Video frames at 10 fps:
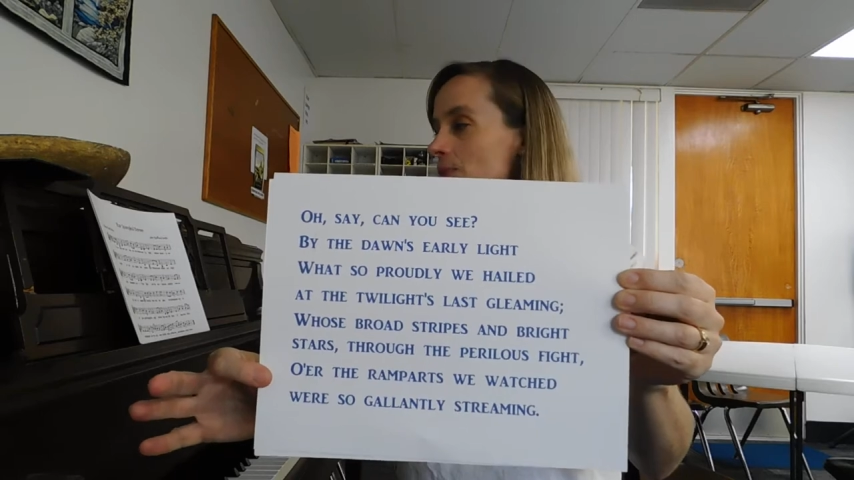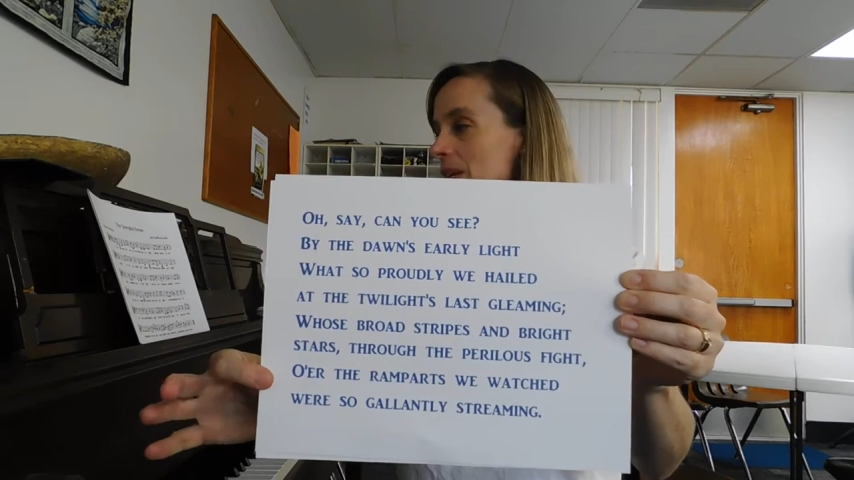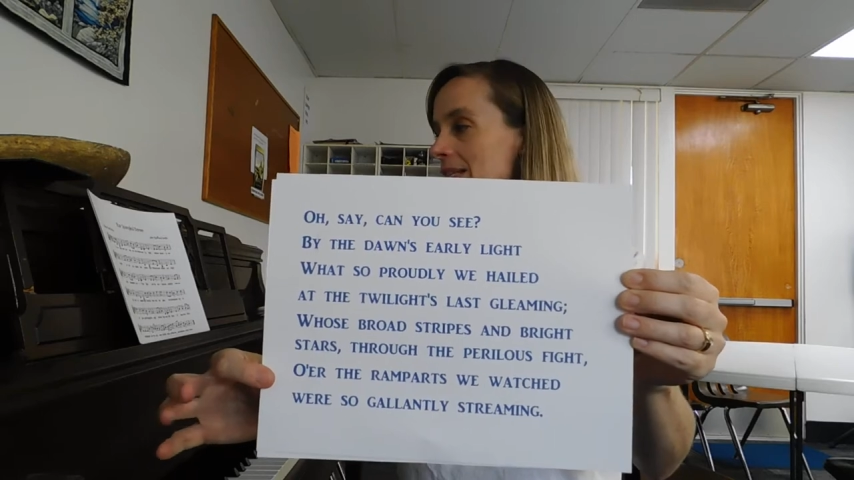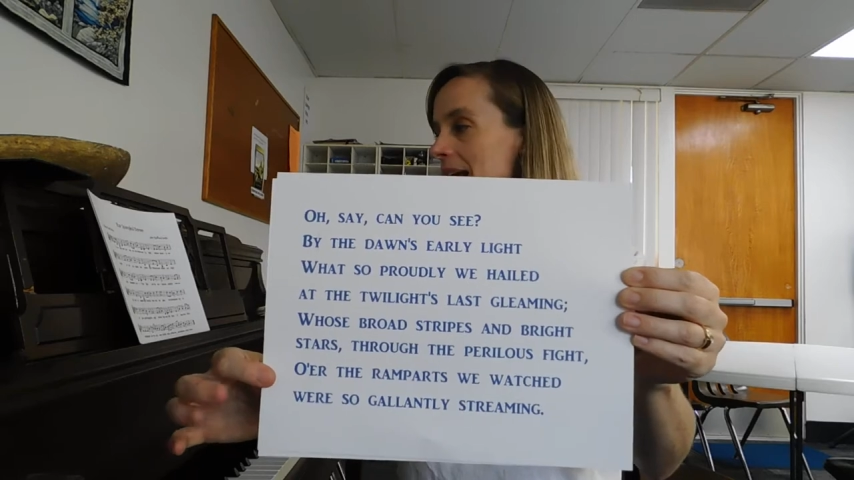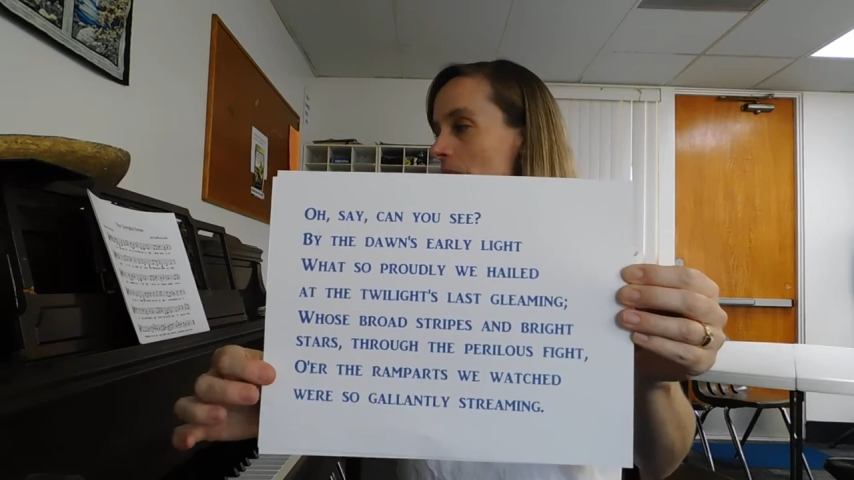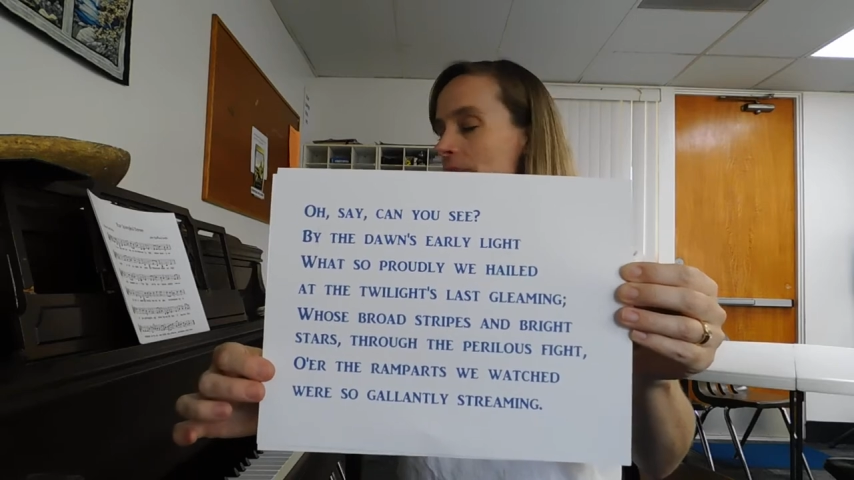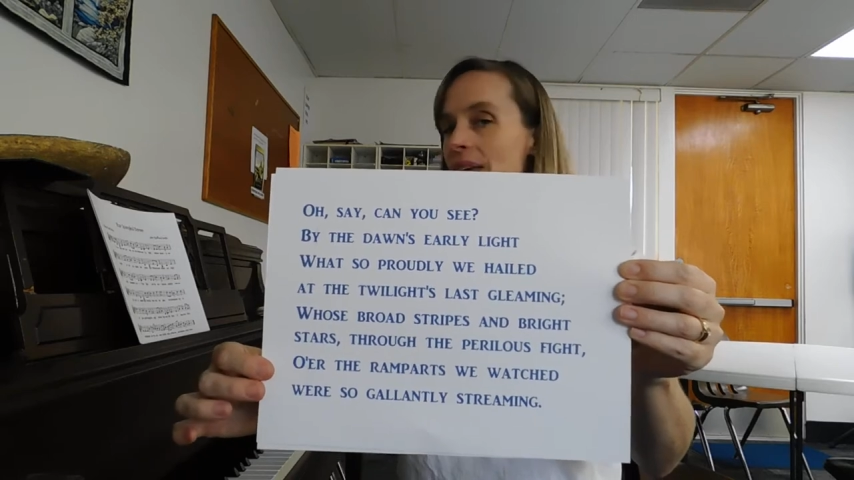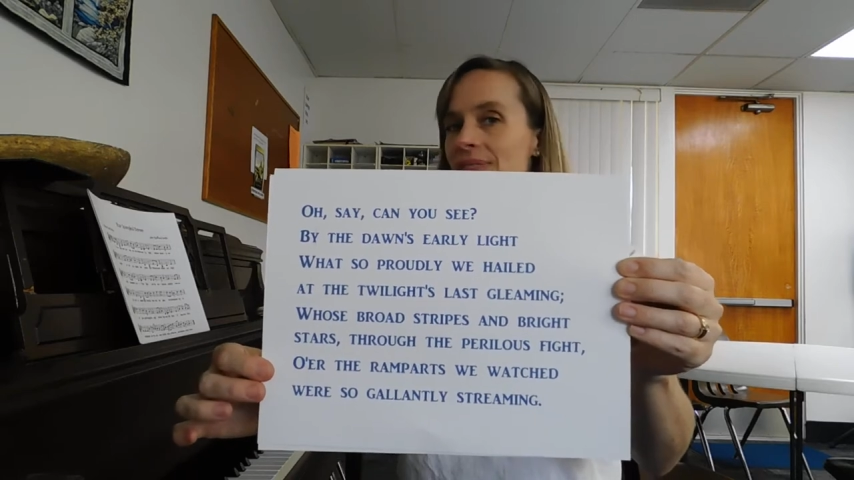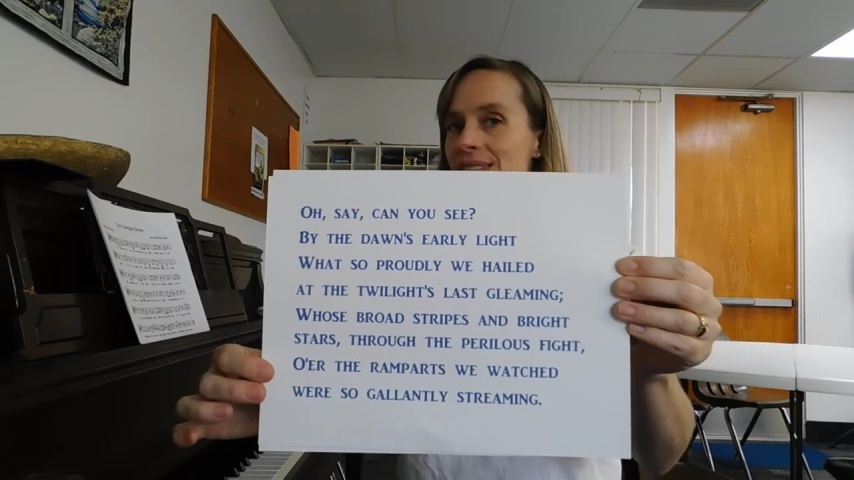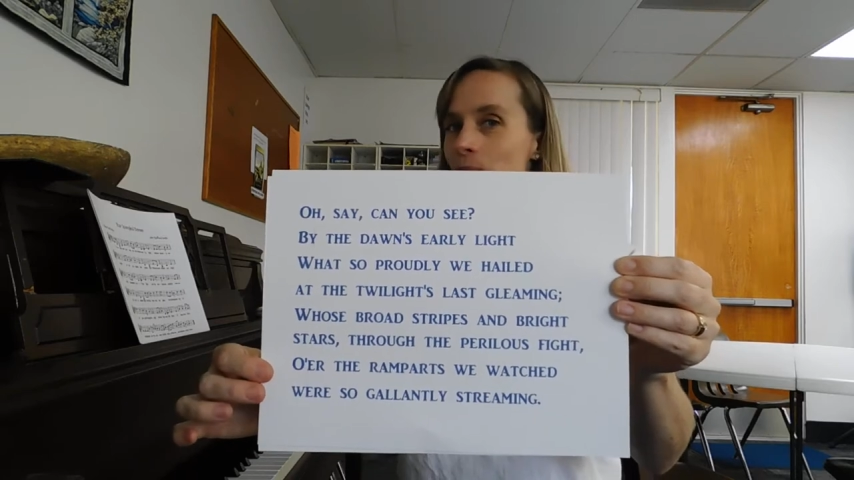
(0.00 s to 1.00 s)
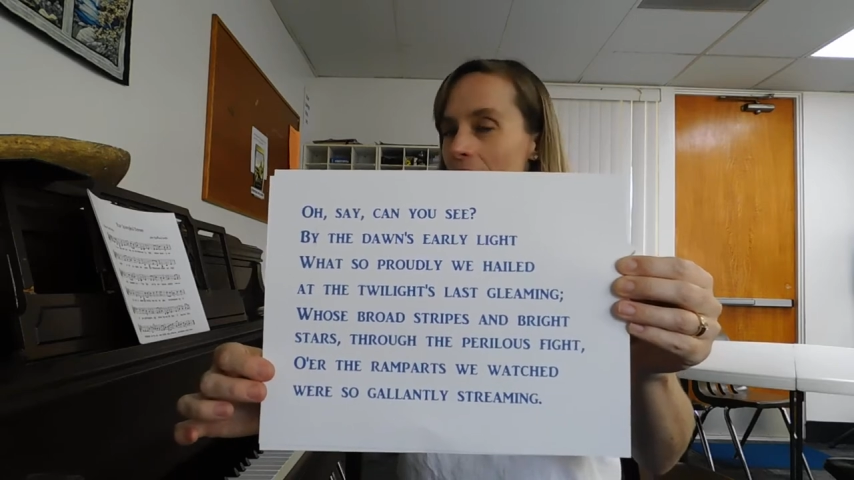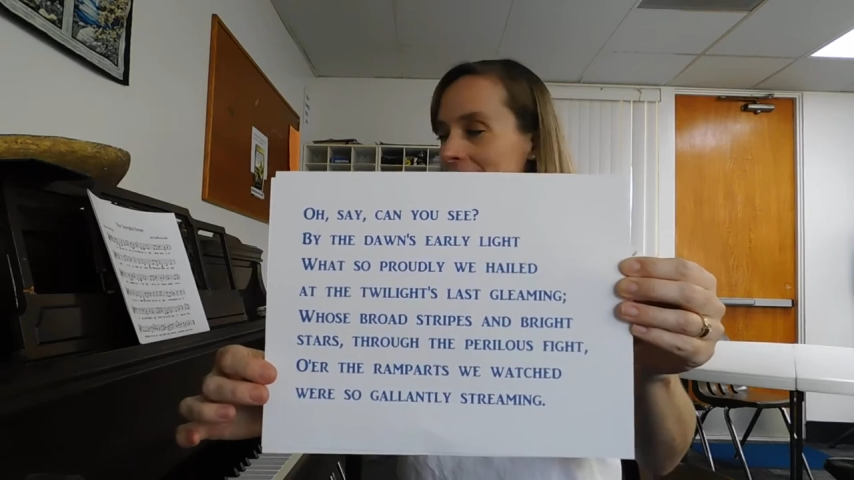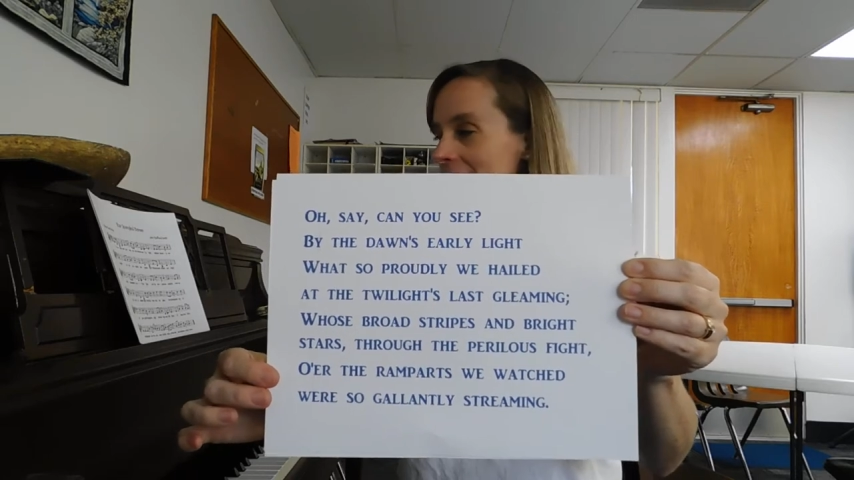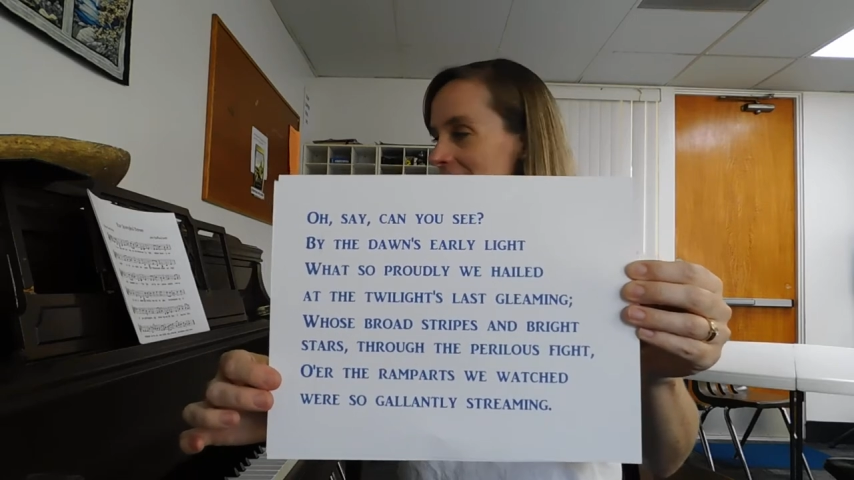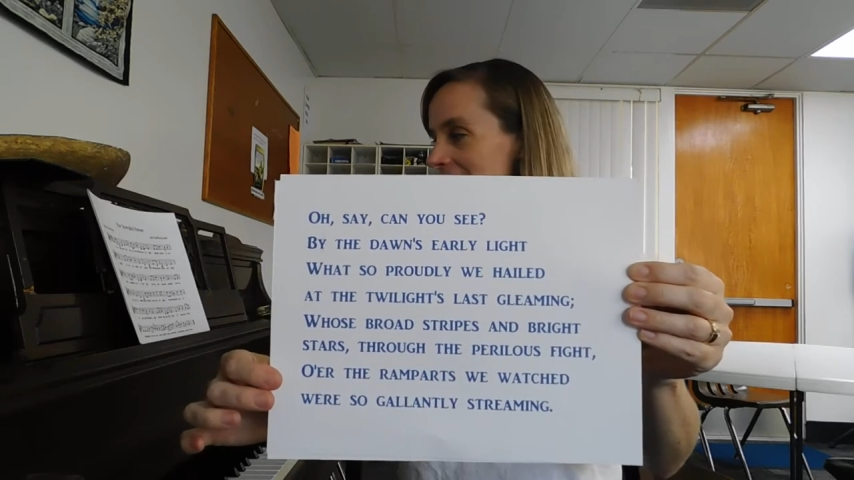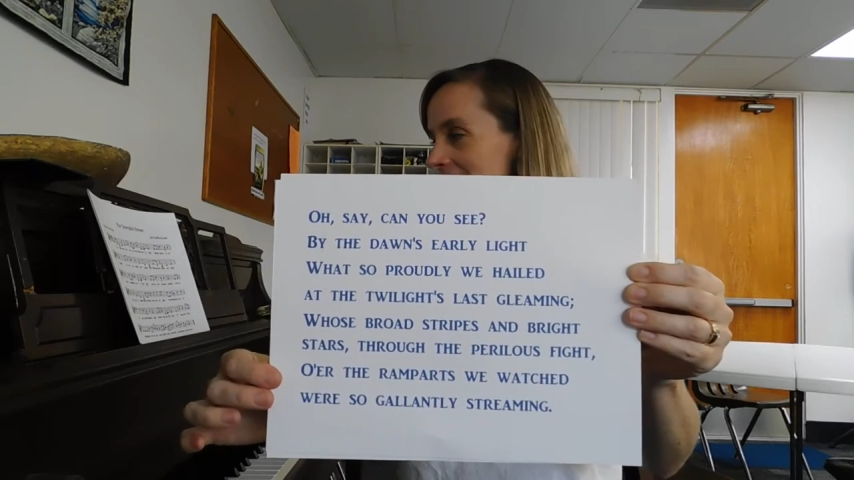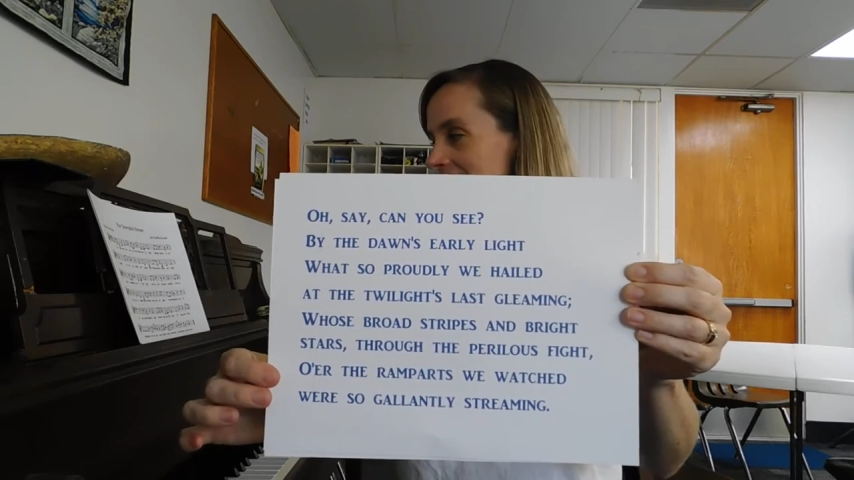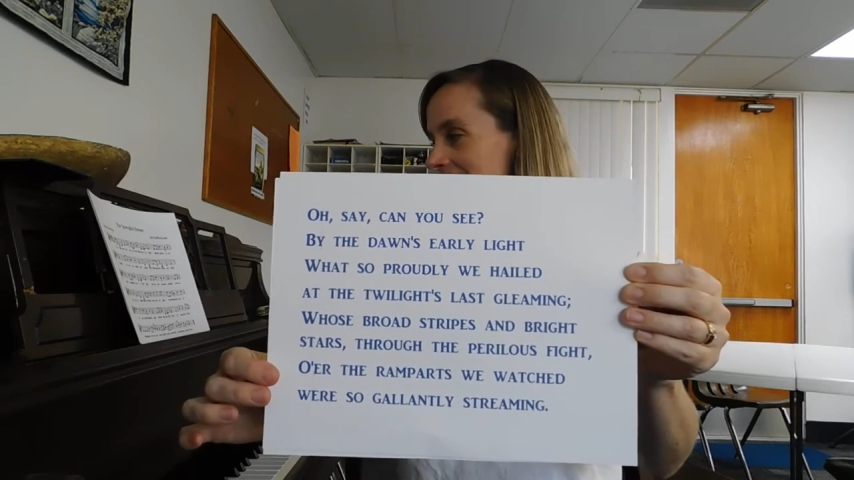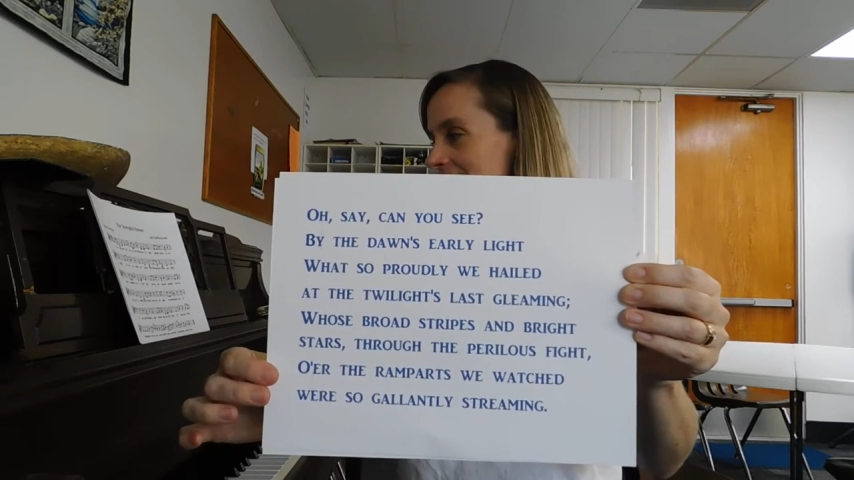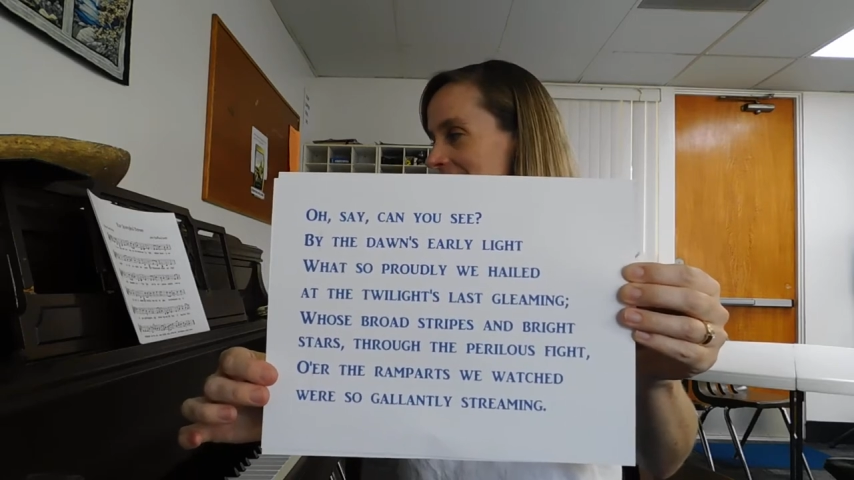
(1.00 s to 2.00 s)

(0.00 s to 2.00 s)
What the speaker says: went down at the twilight's last